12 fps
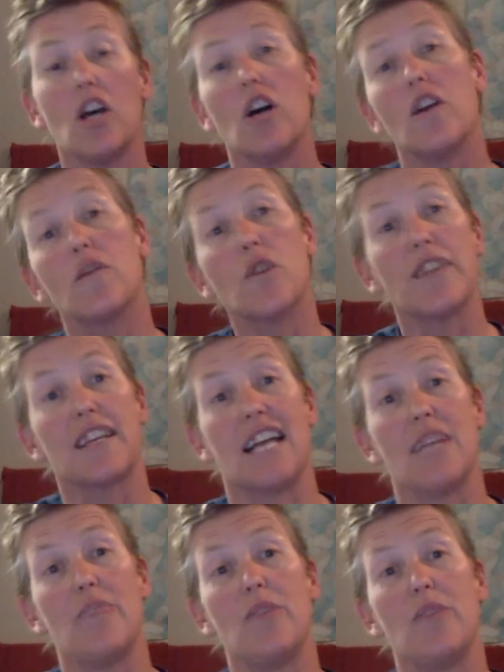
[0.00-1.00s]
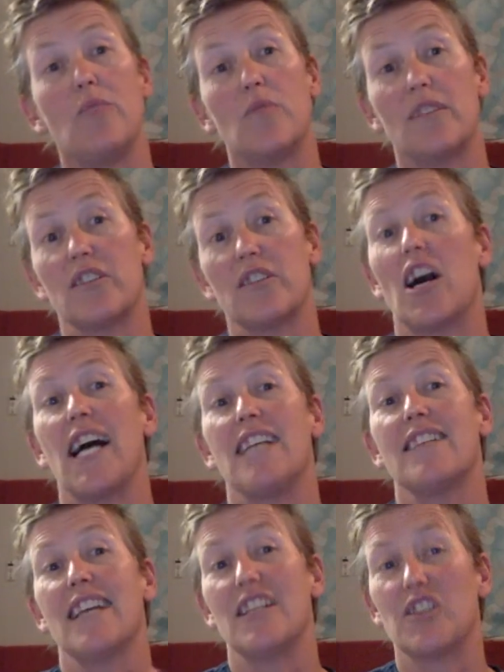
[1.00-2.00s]
of what the canopy
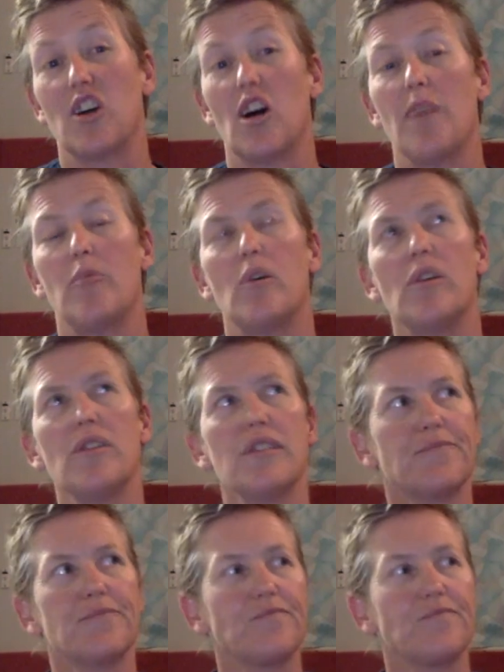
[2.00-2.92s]
size and type was.